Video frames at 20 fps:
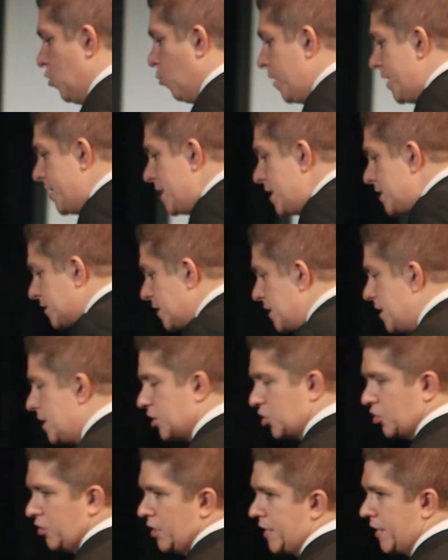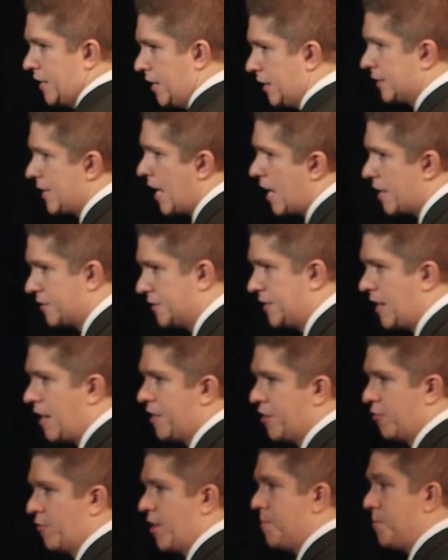When he's initially kicked out of
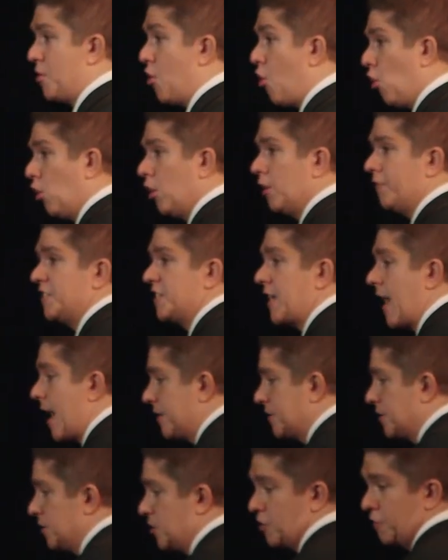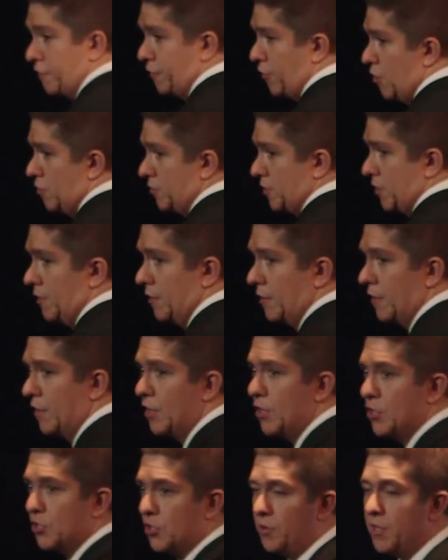Saudi Arabia, all of his assets are frozen.
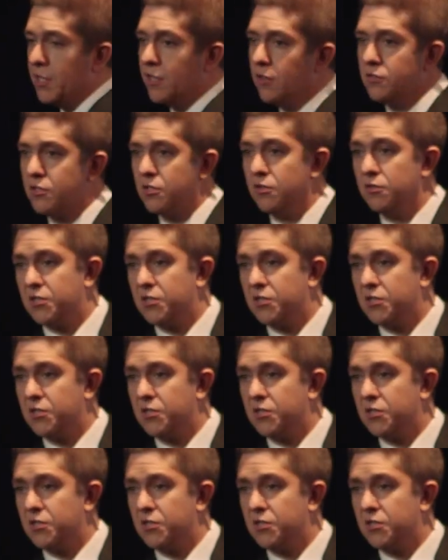So he goes through